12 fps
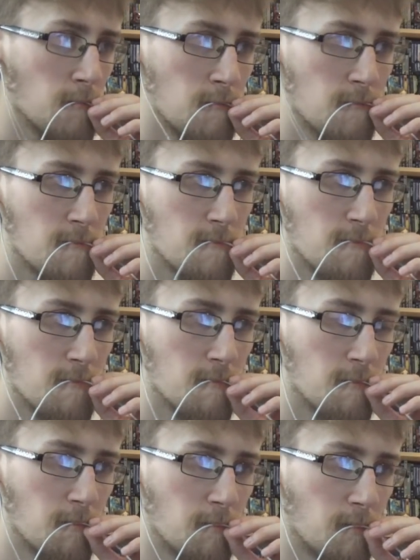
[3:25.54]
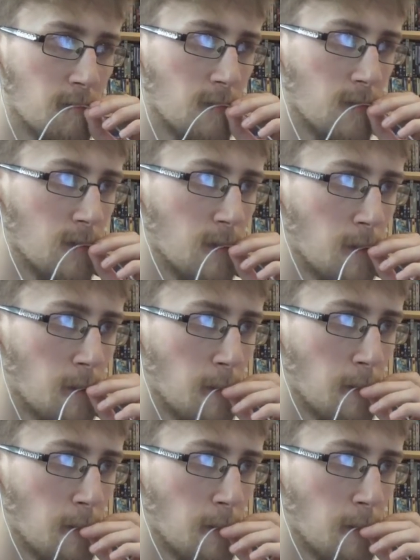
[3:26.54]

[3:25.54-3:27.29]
[no speech]